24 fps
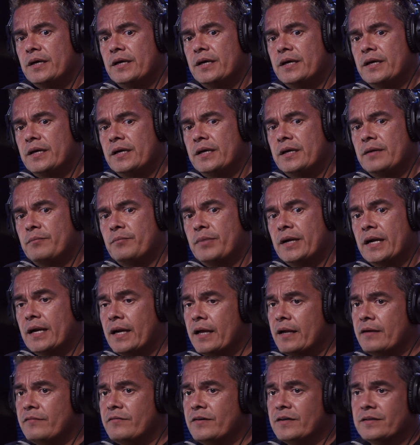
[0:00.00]
but a
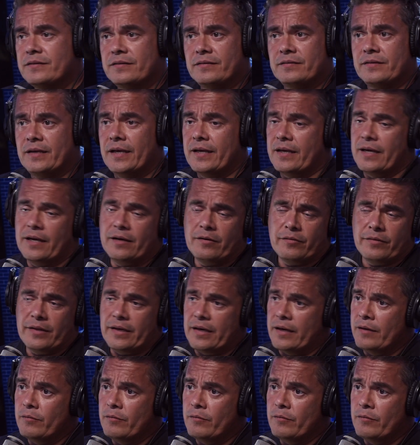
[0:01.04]
lot of us, like I know that